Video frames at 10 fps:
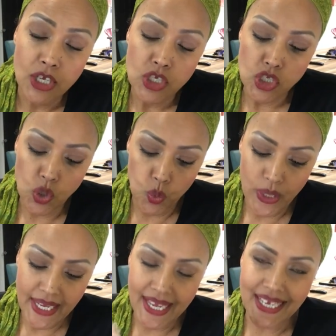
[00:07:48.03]
so
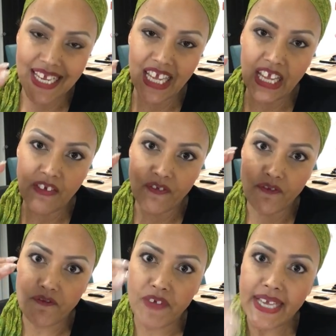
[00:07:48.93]
we can
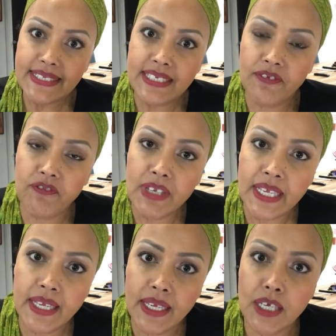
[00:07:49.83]

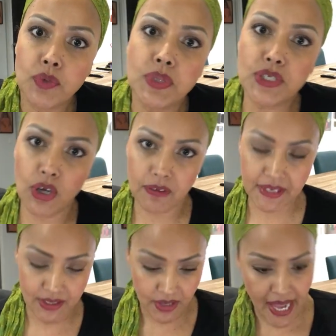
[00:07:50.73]
effectively resolve
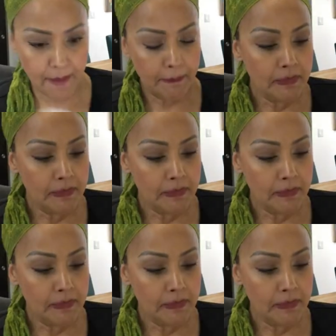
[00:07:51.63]
it, okay?